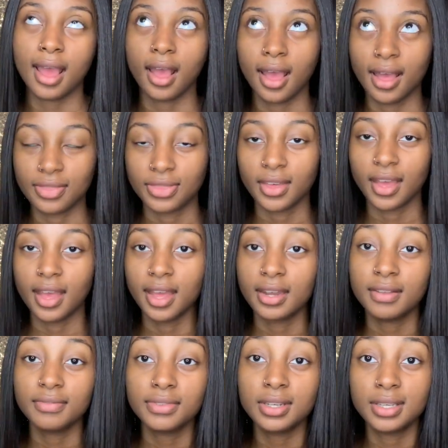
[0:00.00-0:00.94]
at the
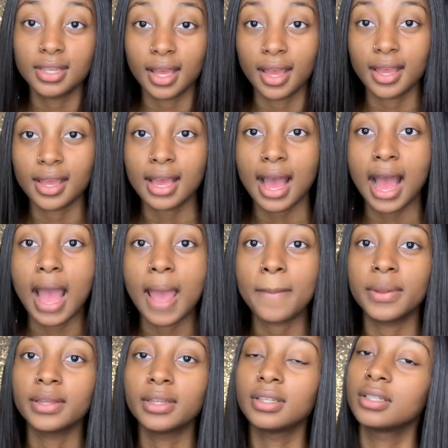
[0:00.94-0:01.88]
end of the day, I
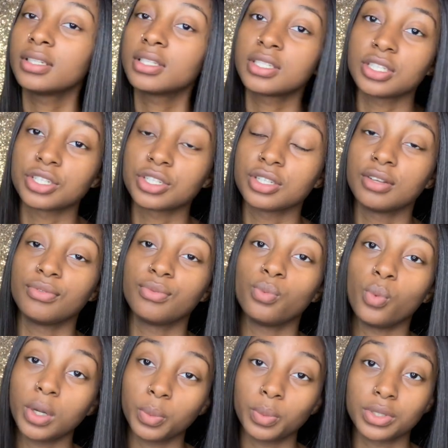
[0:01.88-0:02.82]
made the decision of
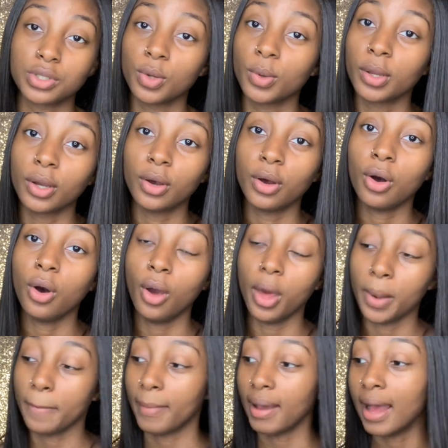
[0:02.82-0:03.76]
what was going
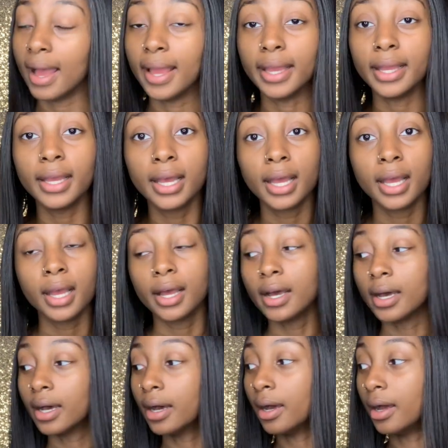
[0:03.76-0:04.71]
on my
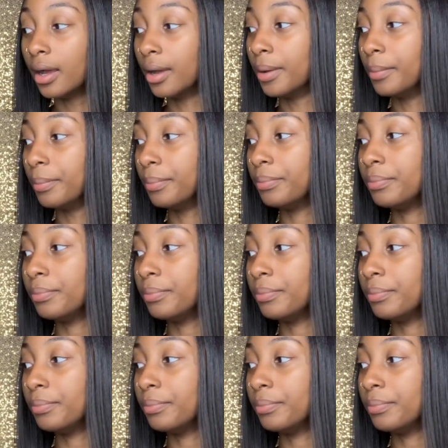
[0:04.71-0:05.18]
um,